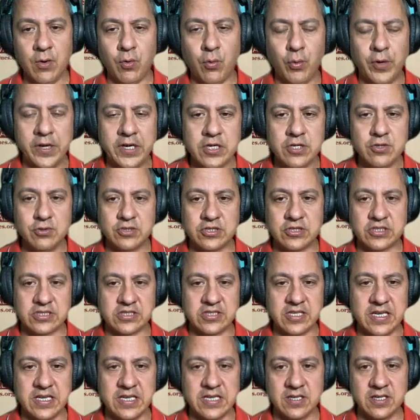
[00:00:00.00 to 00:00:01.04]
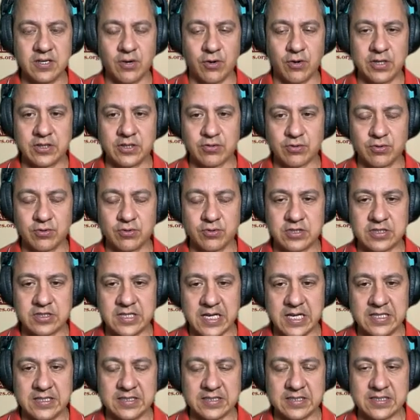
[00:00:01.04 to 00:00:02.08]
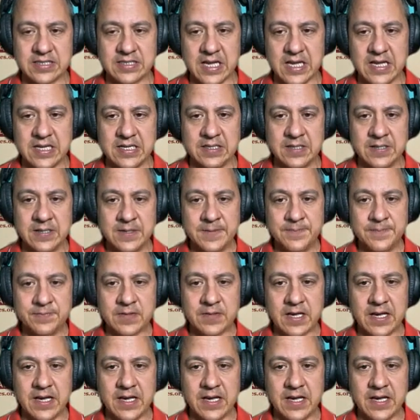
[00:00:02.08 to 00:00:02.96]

What are you seeing going through state to state?